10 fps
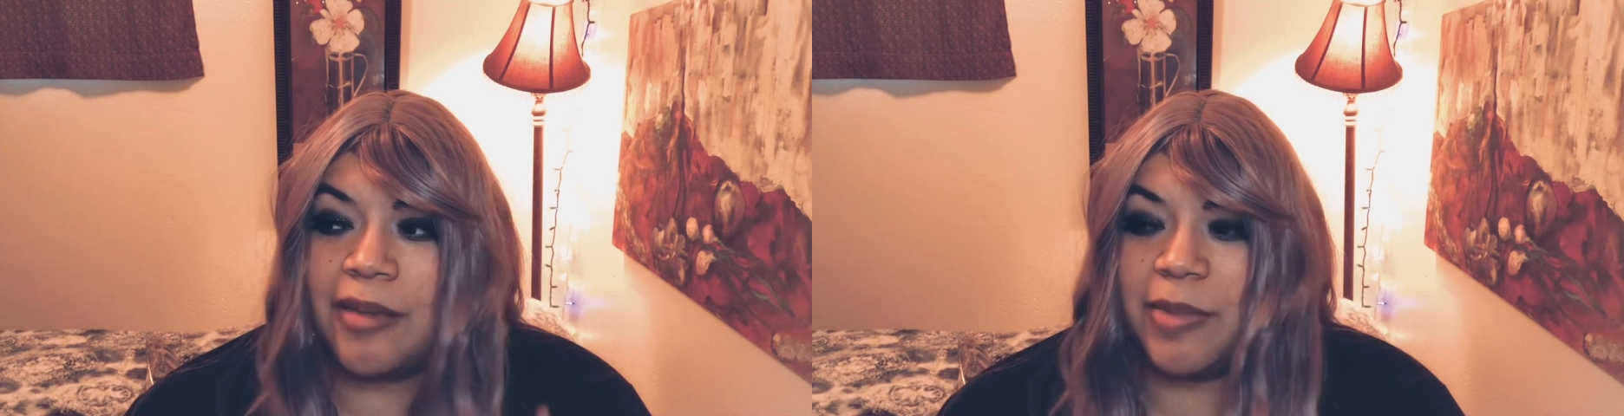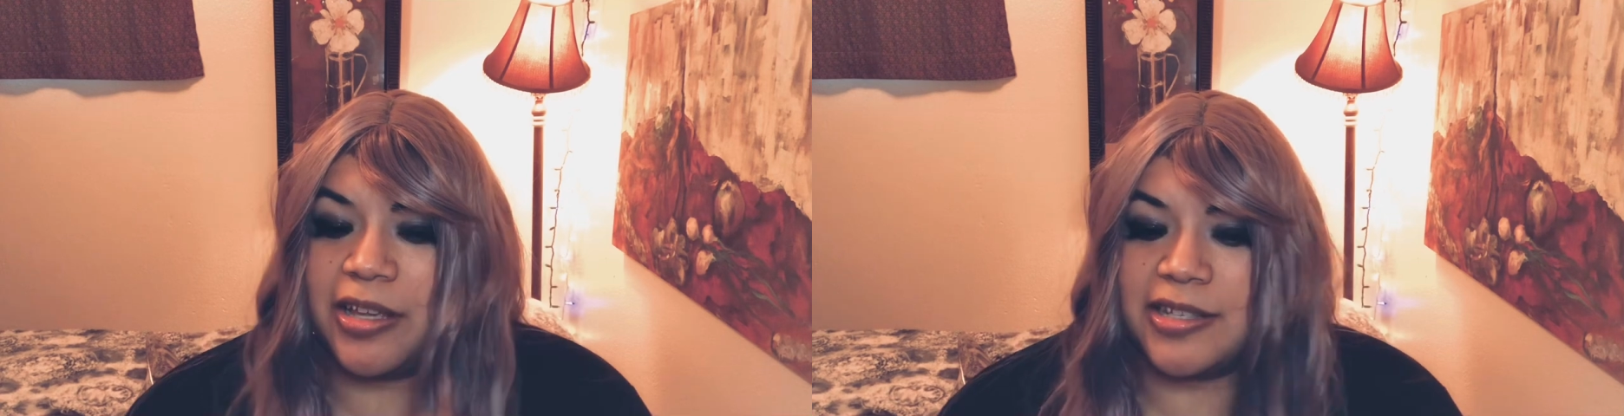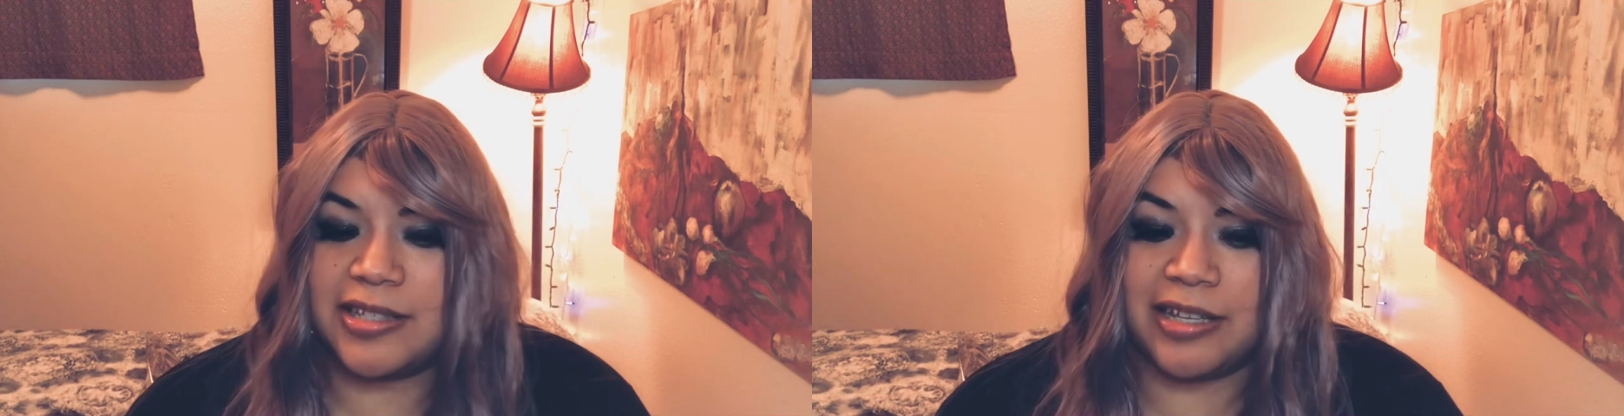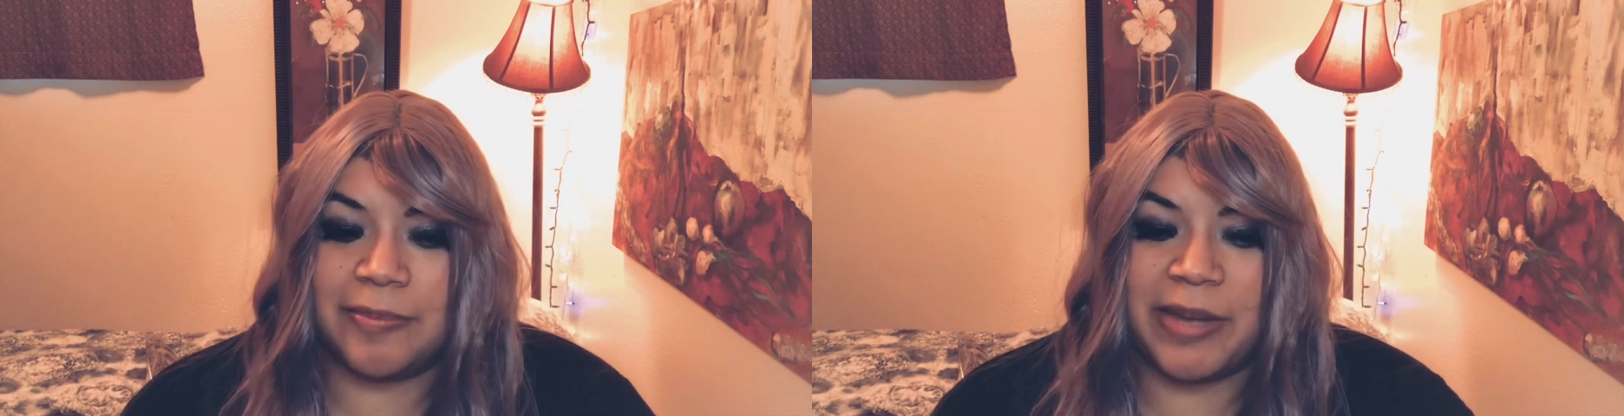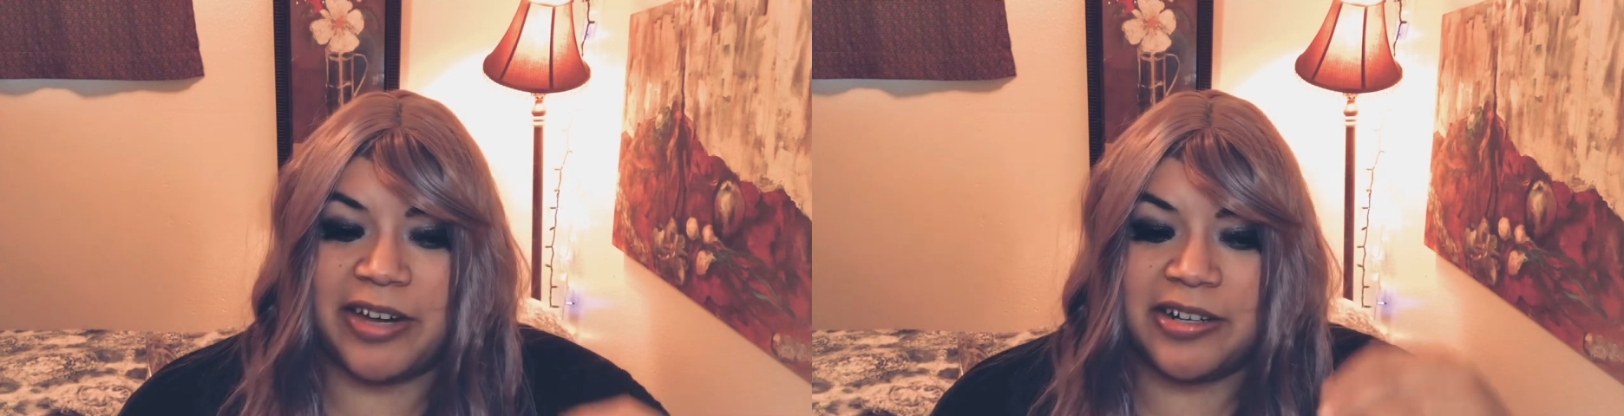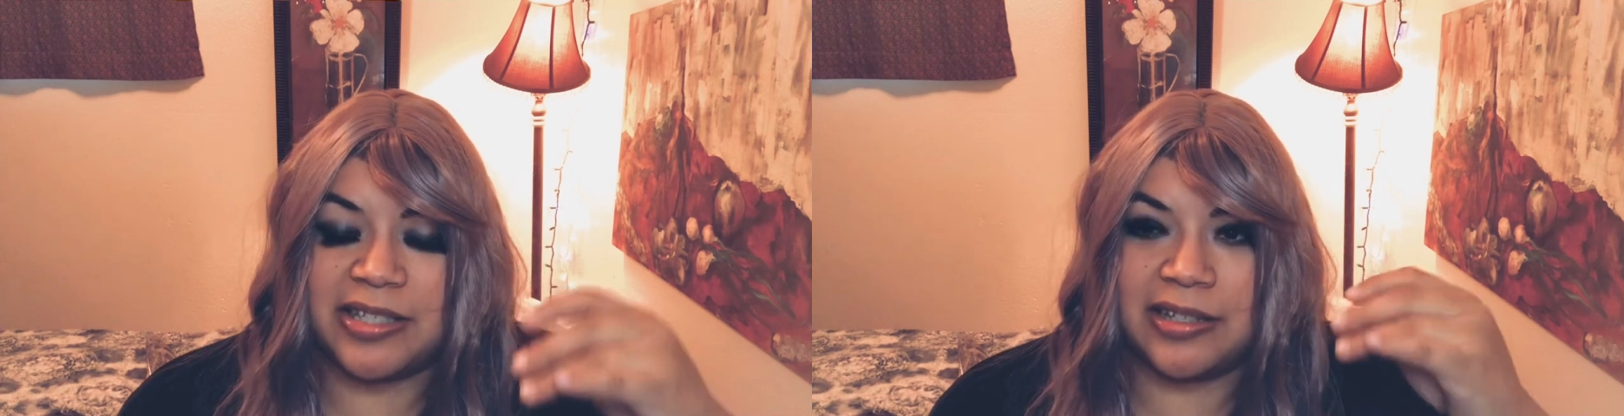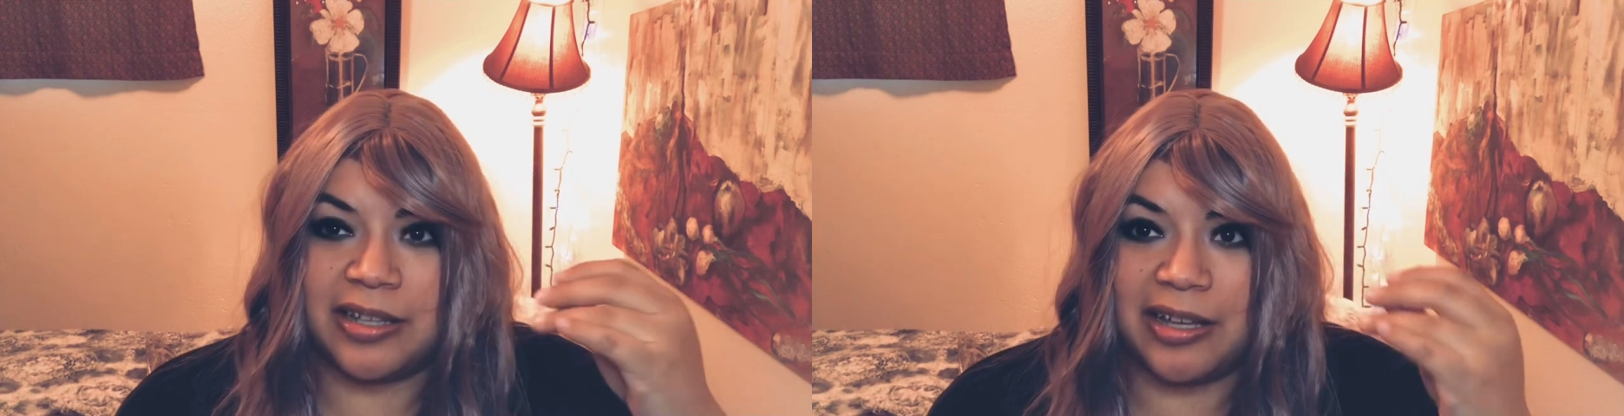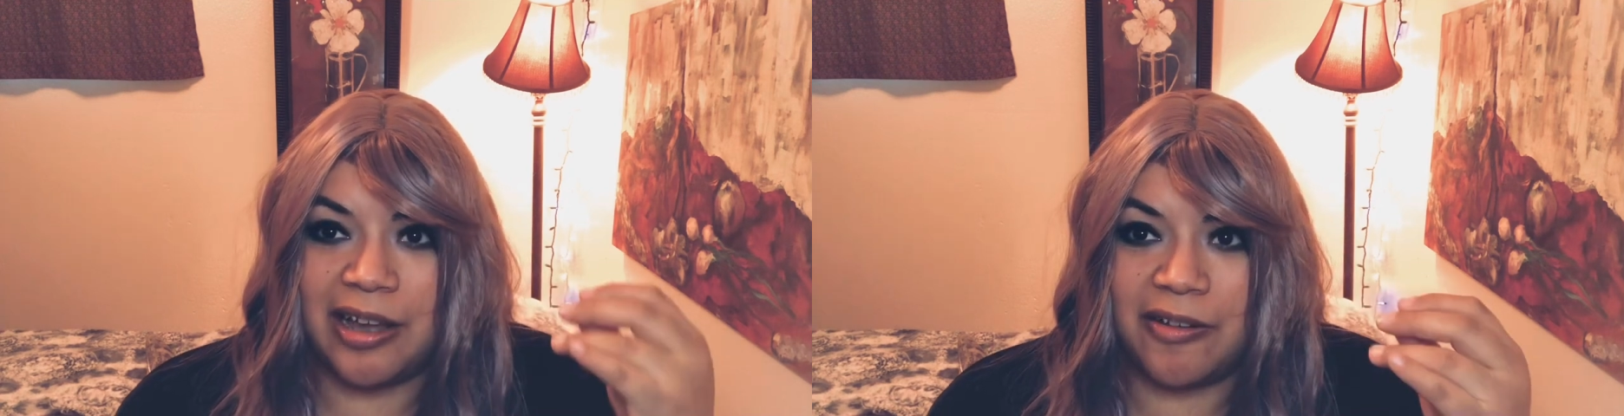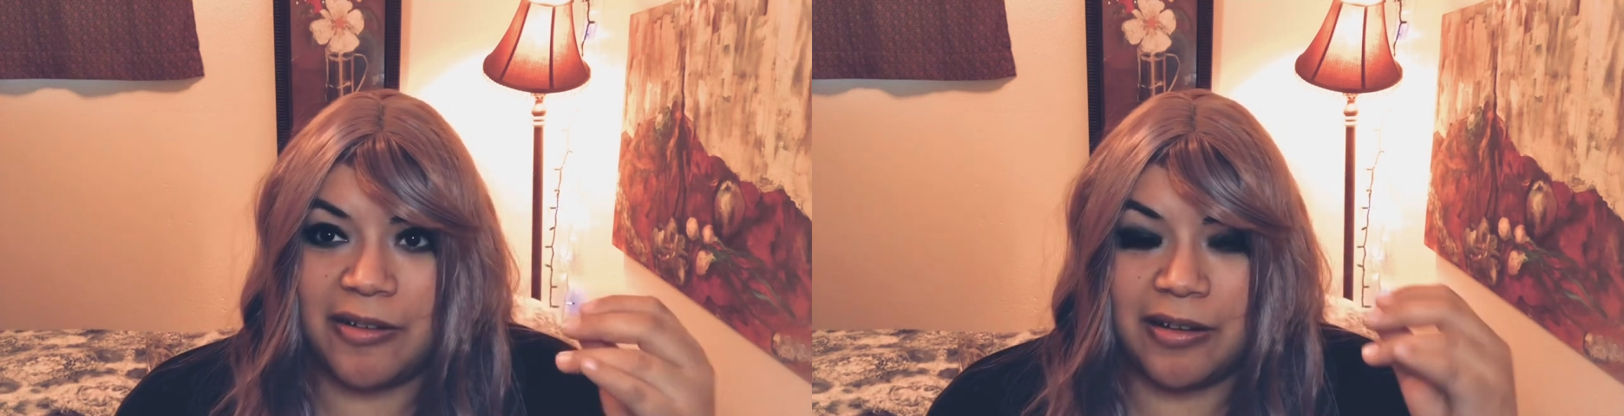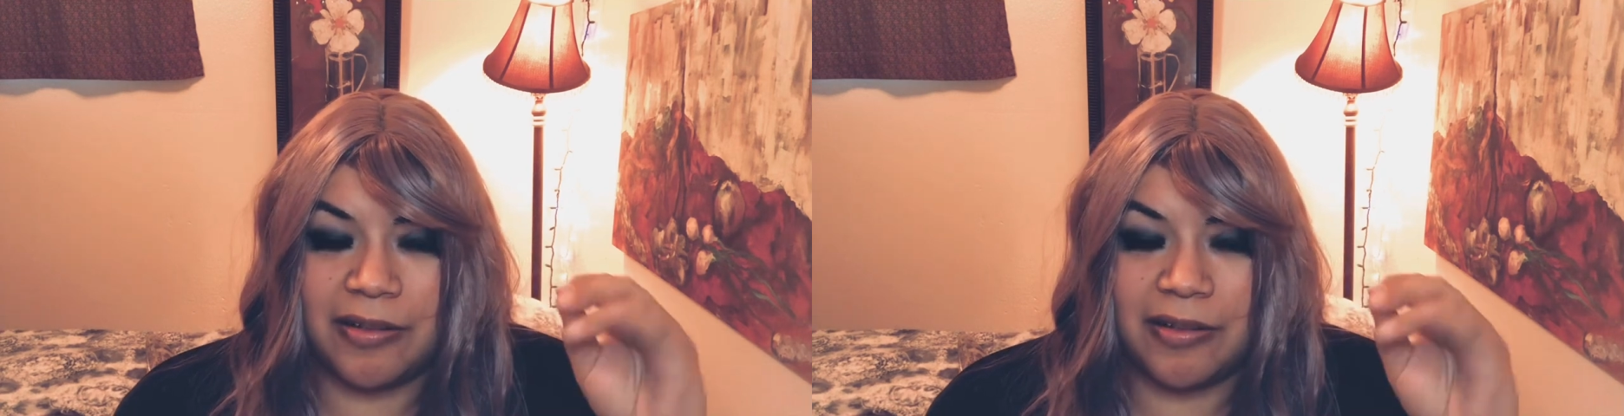because it matters how,